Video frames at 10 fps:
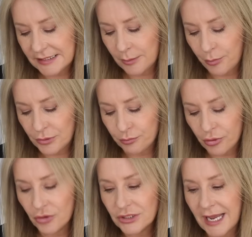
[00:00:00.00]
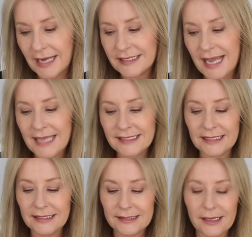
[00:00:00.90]
the Protect
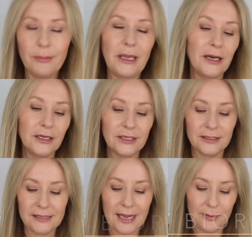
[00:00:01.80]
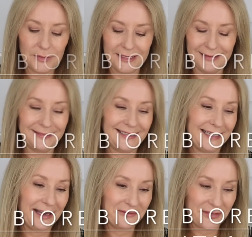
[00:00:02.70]
Essence. I mean, I just absolutely
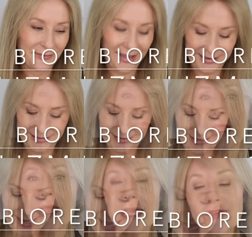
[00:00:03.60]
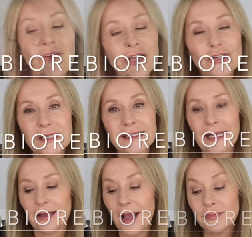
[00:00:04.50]
love the packaging. It's very
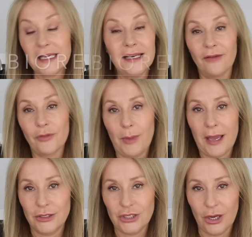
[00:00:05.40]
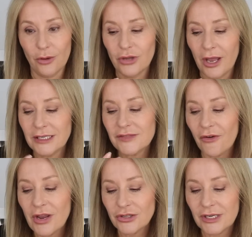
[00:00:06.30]
interesting. I absolutely love the packaging, and it's
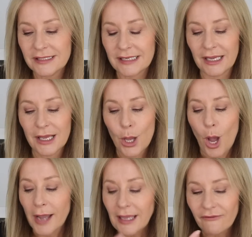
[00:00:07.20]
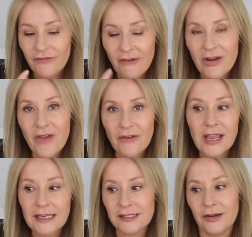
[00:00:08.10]
very interesting. I get very, very
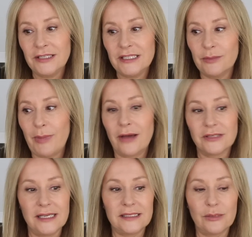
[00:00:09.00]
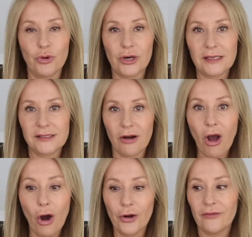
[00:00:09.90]
excited about testing products that
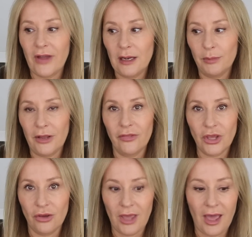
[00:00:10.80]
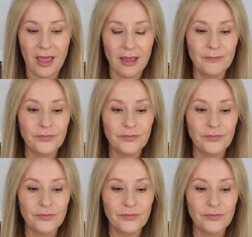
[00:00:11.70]
aren't available in the UK,